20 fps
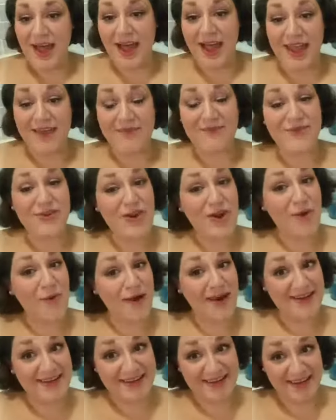I have no
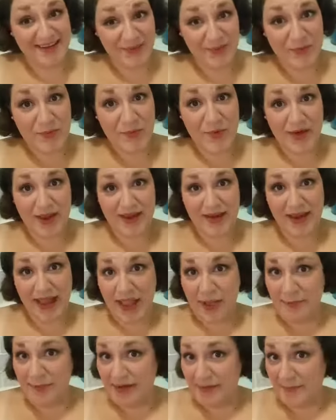idea
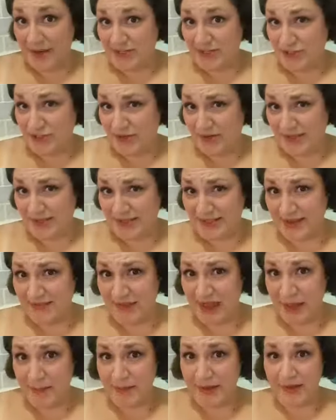how many mass shootings
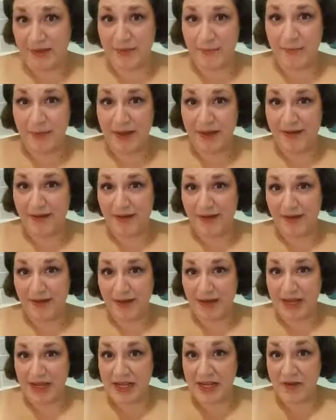have happened, but
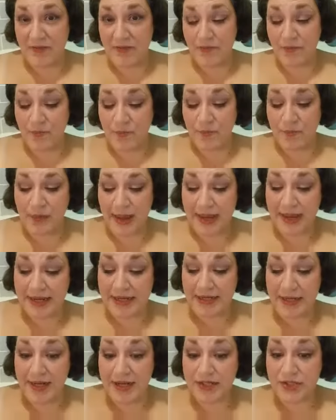
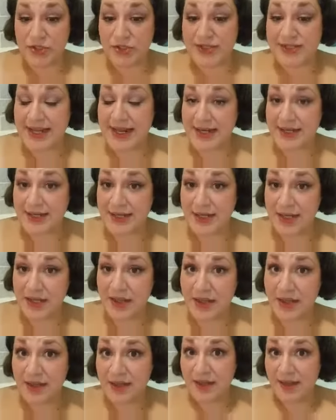my
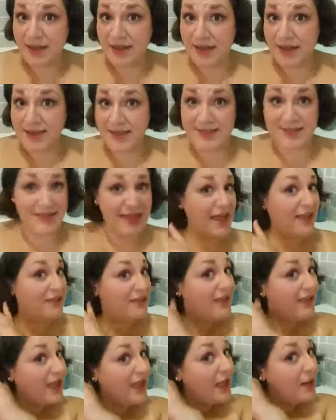understanding is
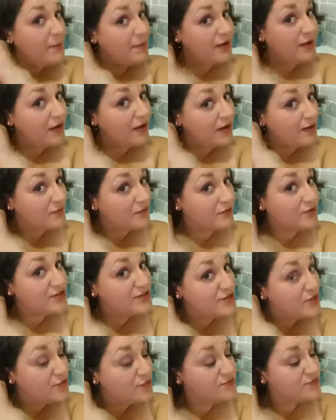that they happen in gun-free
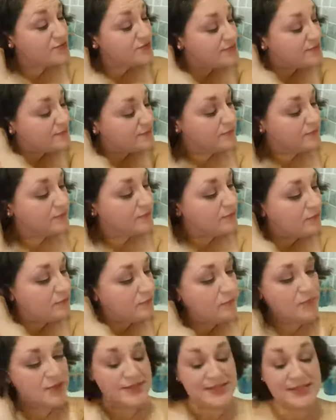zones,
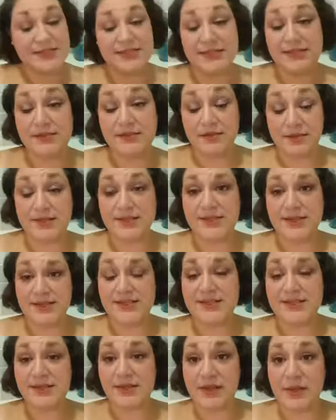
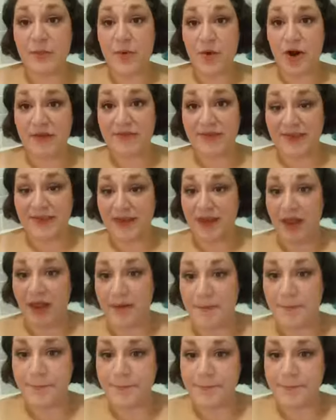statistically more often than not.